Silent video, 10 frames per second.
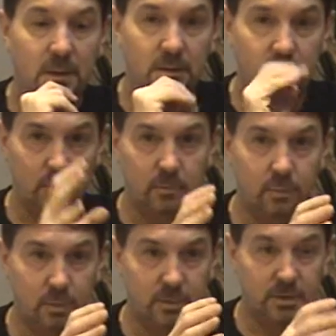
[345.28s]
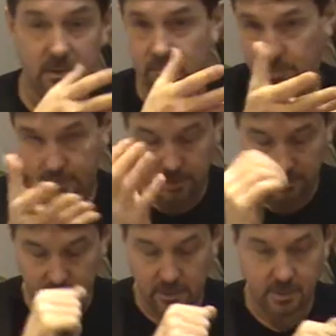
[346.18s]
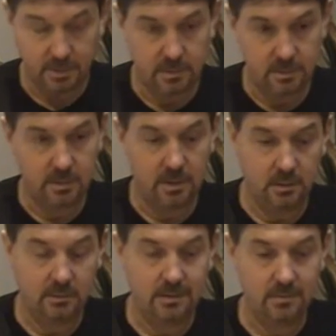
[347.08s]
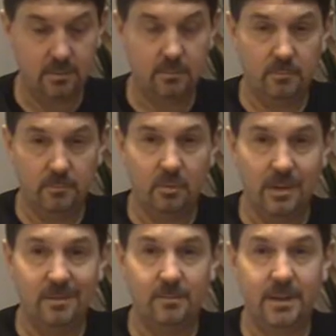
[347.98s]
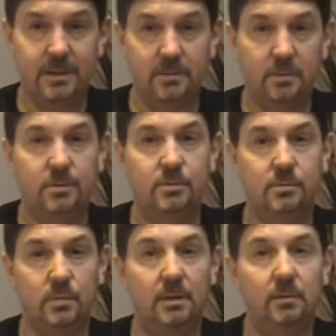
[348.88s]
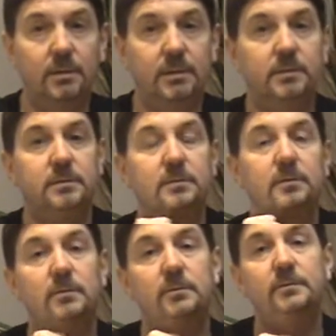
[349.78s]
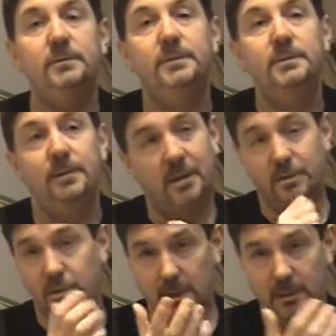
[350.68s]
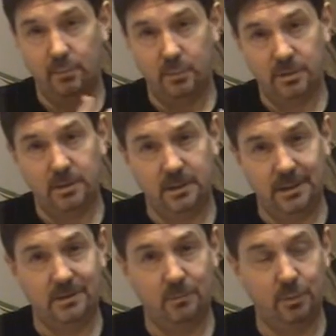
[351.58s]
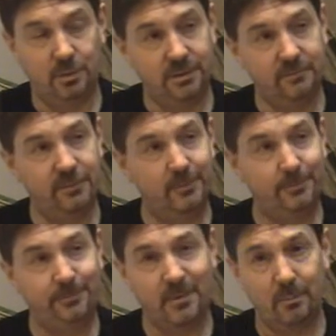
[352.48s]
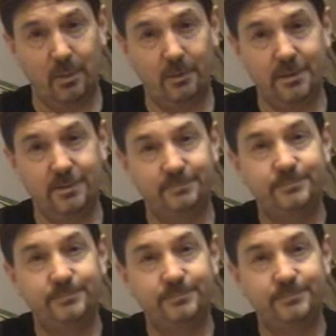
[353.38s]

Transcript: some protein with because I used grain mixed nuts as well with it, so, and you get the protein, you get some protein from the porridge.